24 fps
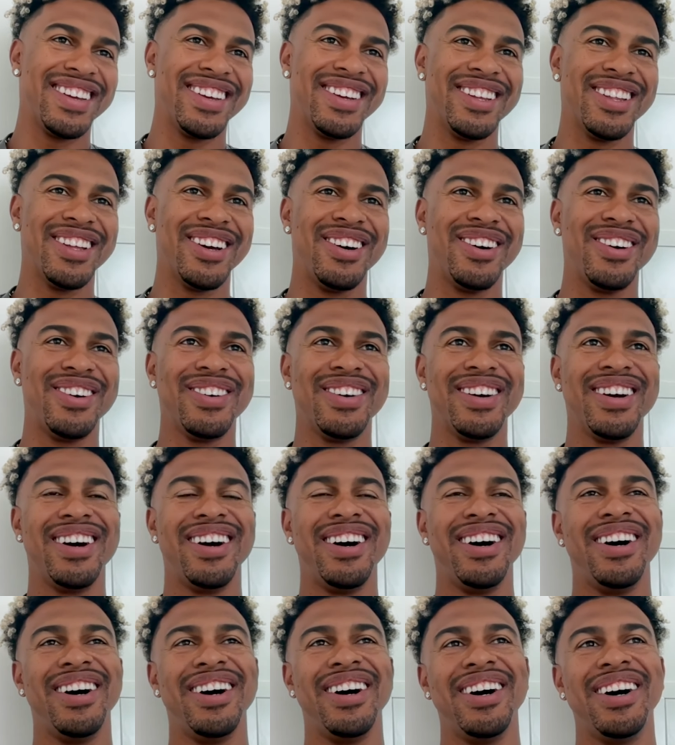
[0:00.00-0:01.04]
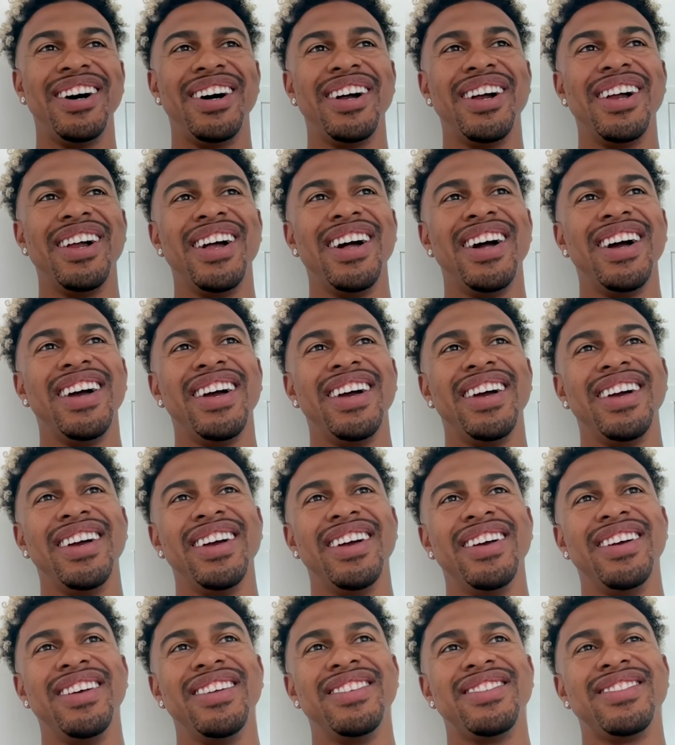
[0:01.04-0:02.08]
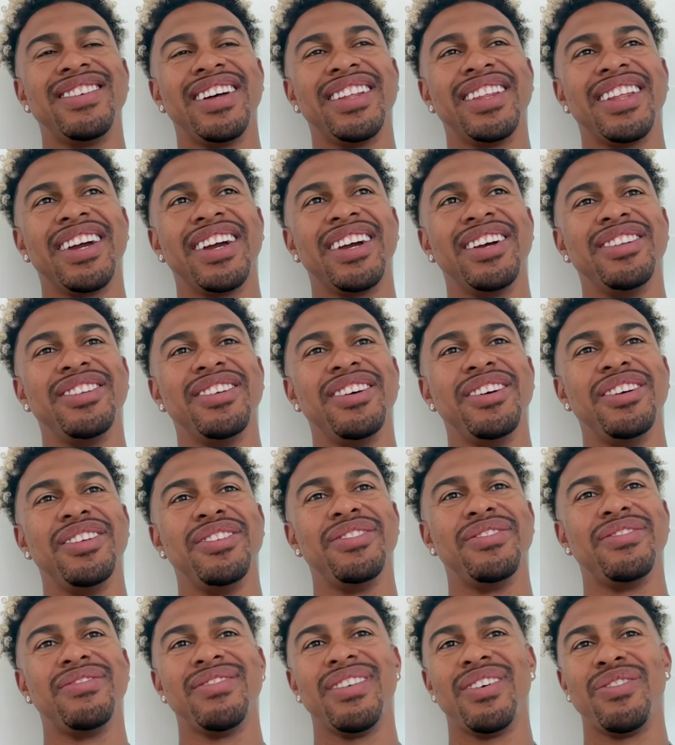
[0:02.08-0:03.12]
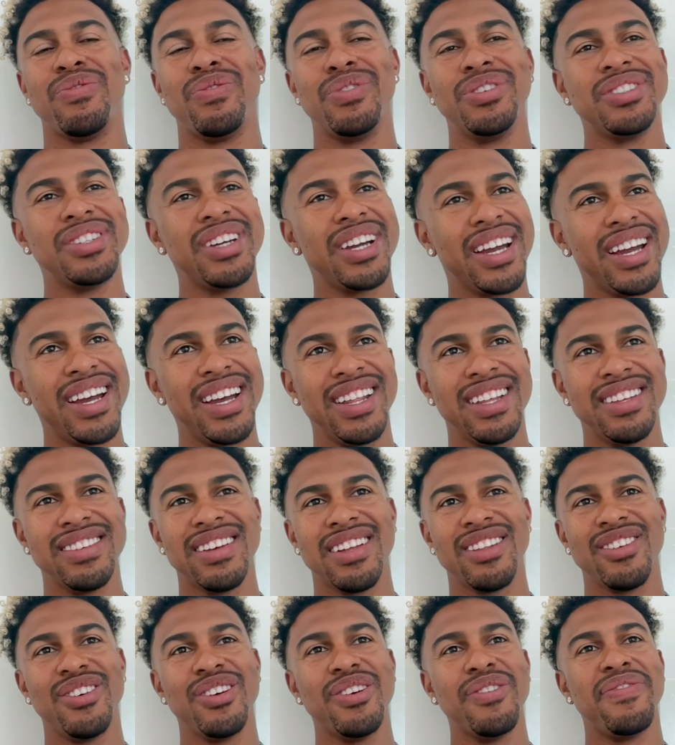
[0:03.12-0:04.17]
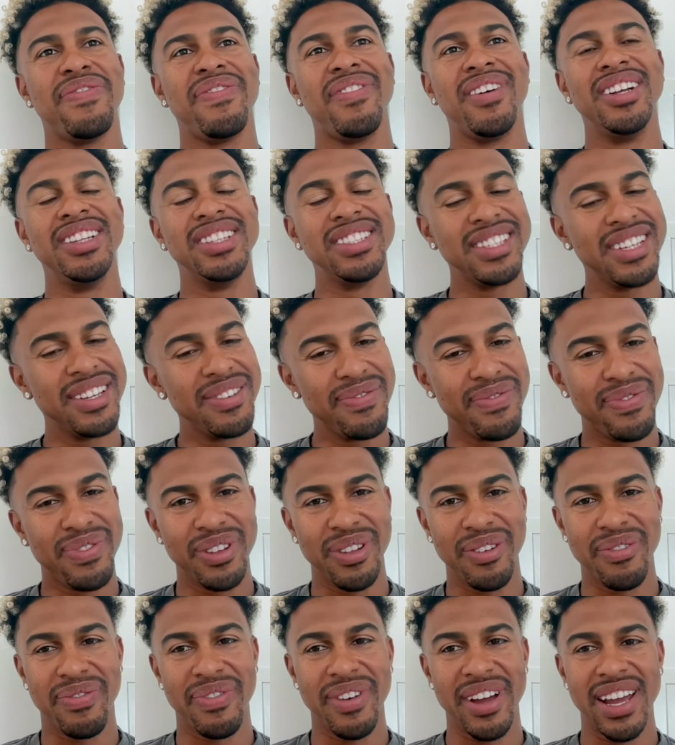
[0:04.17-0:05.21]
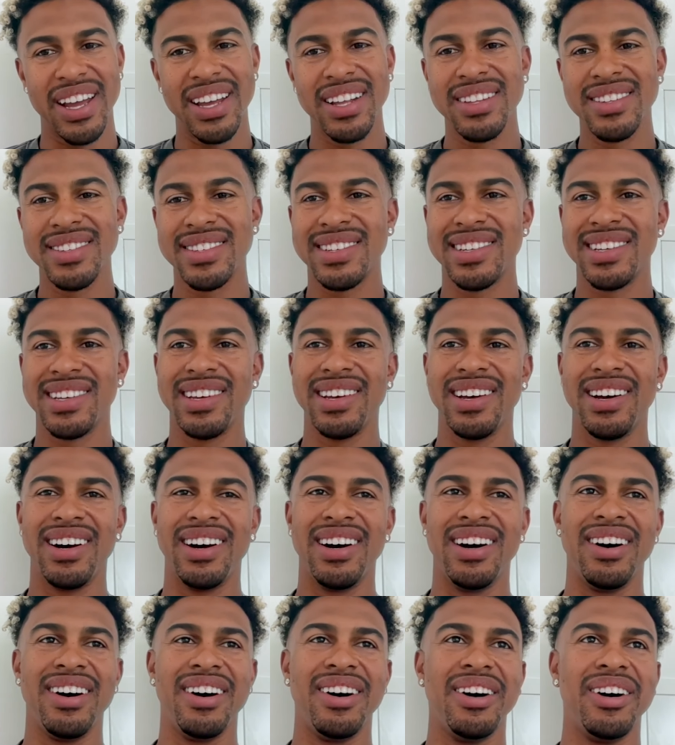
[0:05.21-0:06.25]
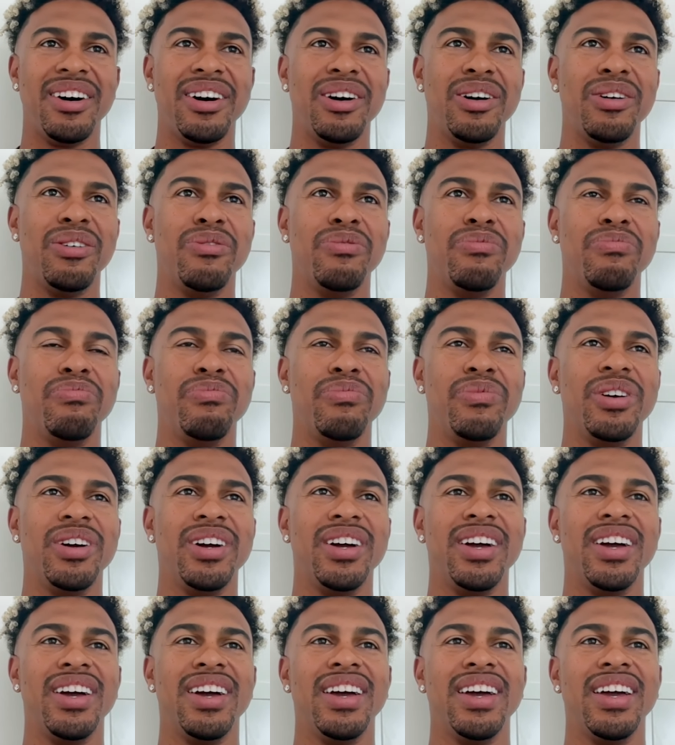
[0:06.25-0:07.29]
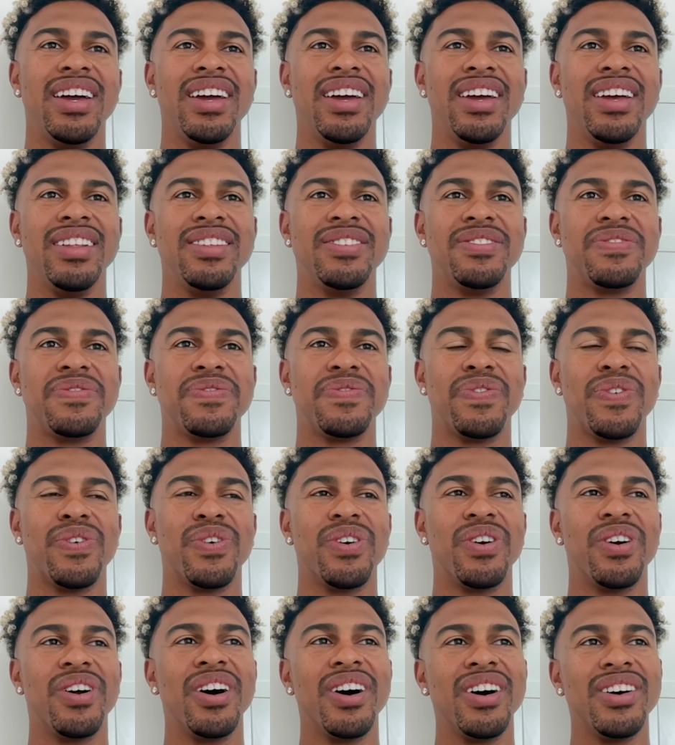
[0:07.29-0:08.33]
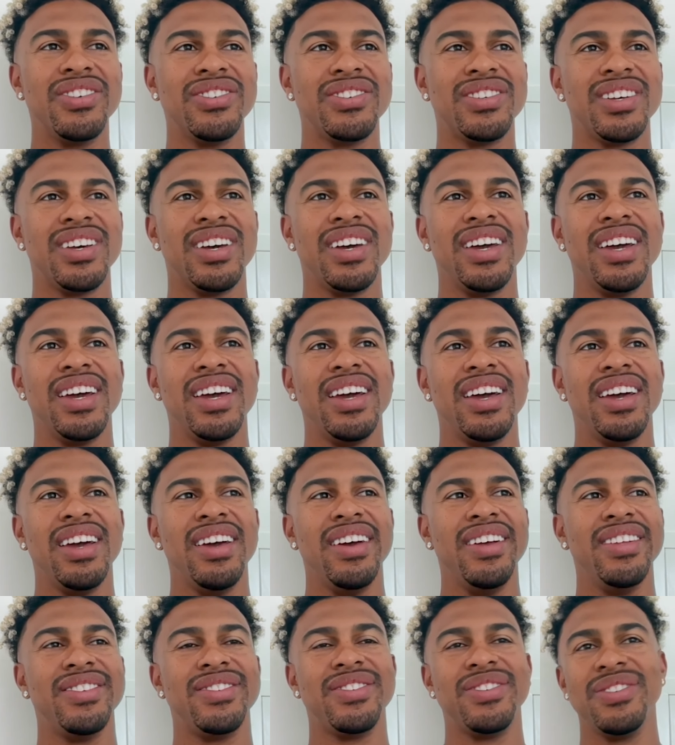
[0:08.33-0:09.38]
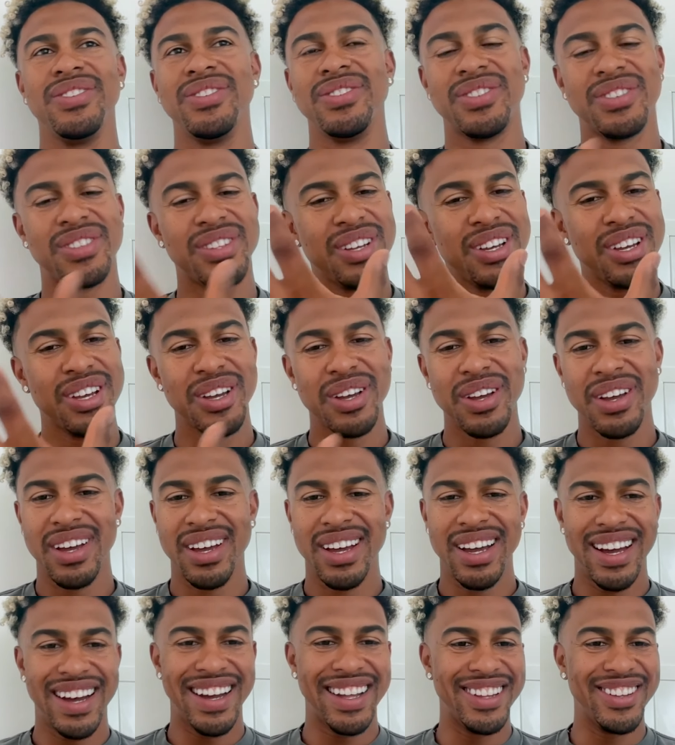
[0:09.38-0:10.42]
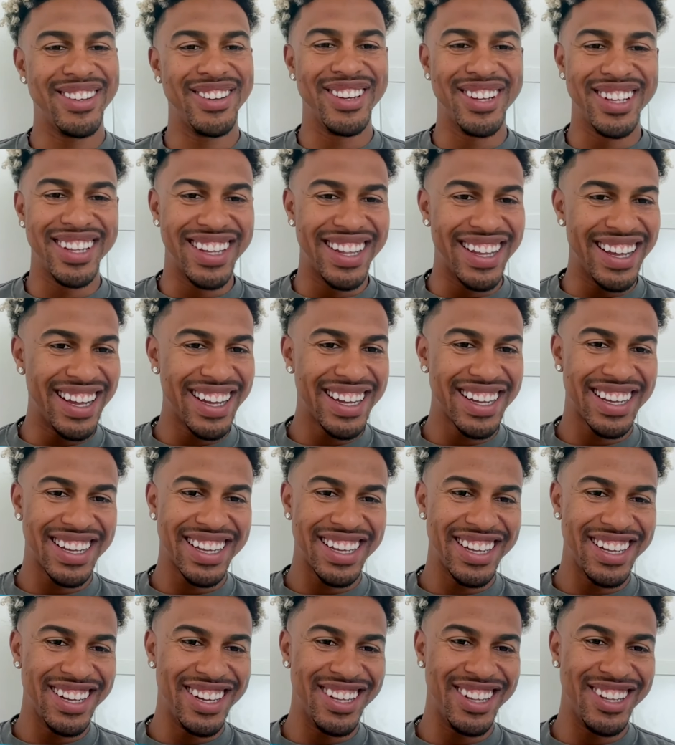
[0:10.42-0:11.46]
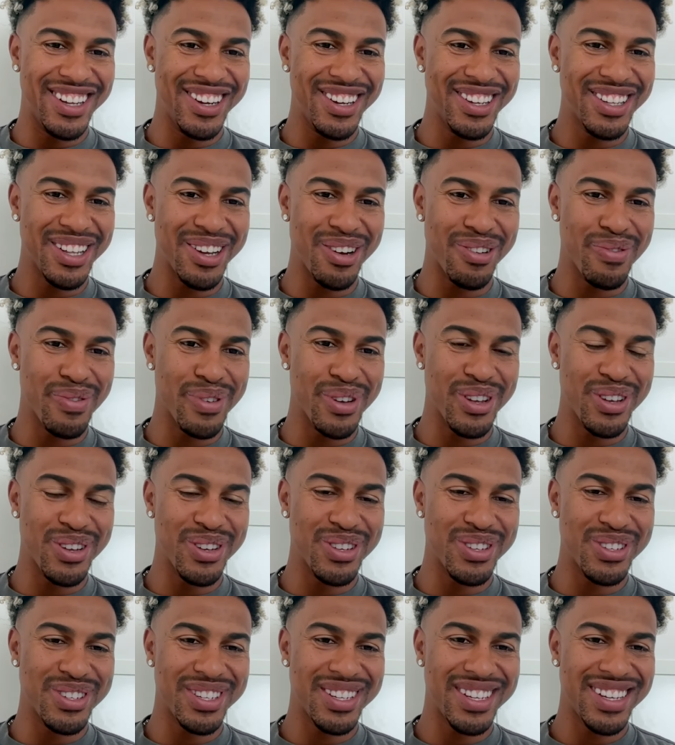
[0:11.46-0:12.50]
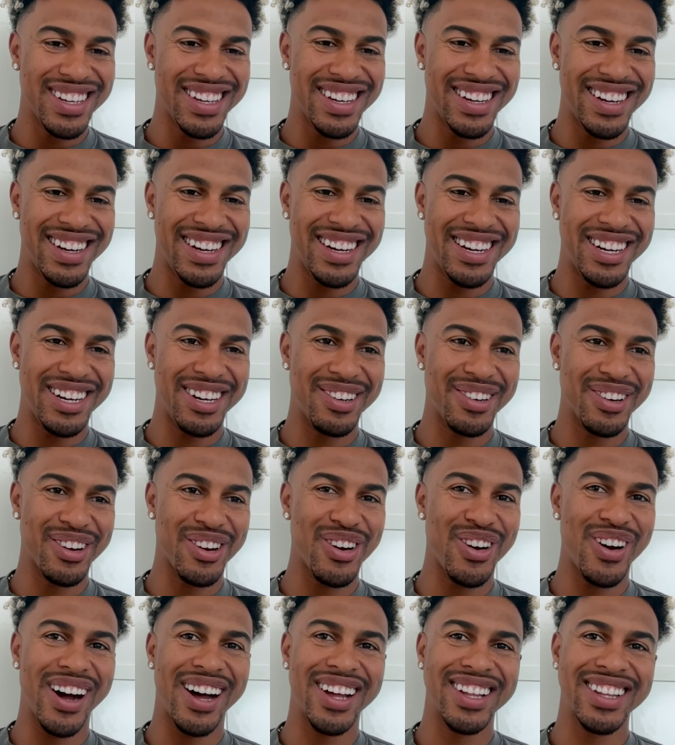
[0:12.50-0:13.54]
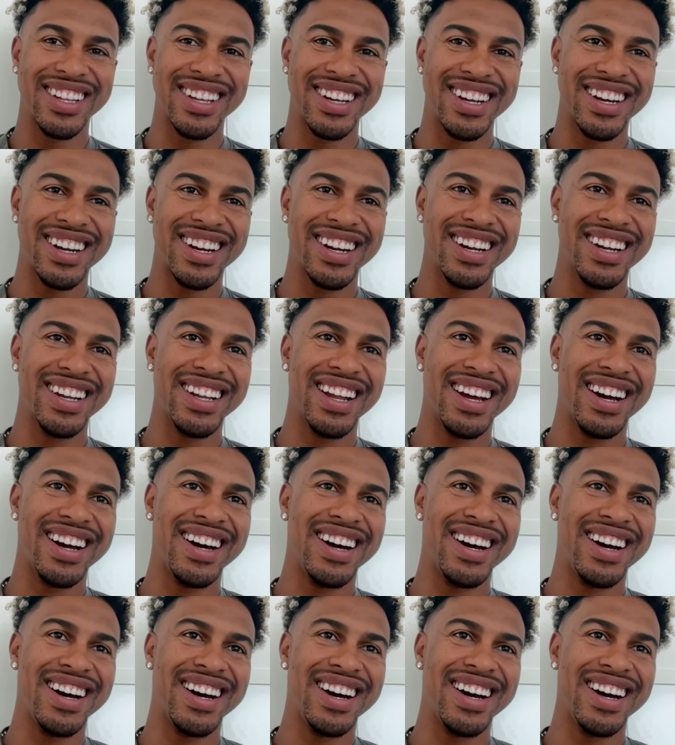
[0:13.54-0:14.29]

you know. I think once again, it's another fun thing for the fans. It's for us, it's just another thing, you know, that we just go out there and